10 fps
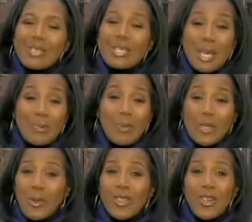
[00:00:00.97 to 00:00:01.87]
well, stuck
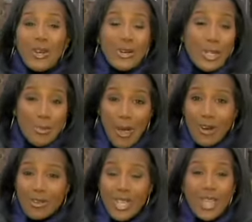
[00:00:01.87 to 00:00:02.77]
between the Hershey
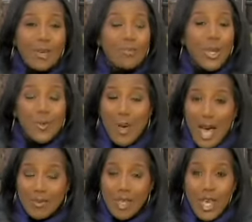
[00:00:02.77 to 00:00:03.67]
bars and the blow
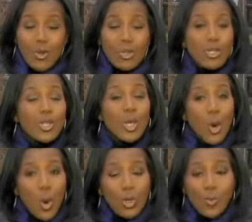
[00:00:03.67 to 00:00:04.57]
pops was this
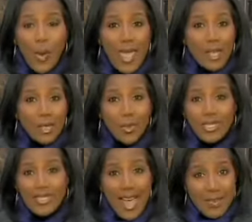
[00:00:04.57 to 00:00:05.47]
gold bangle
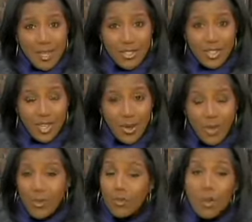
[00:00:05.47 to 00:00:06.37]
with diamonds. So
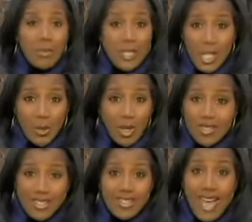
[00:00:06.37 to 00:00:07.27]
if you've been missing
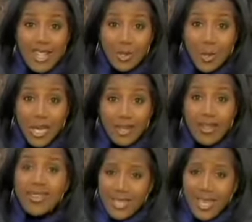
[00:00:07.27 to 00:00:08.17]
one since Halloween,
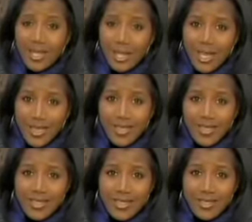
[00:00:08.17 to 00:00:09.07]
take a look at
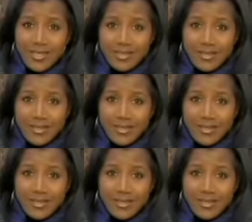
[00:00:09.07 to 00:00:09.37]
this.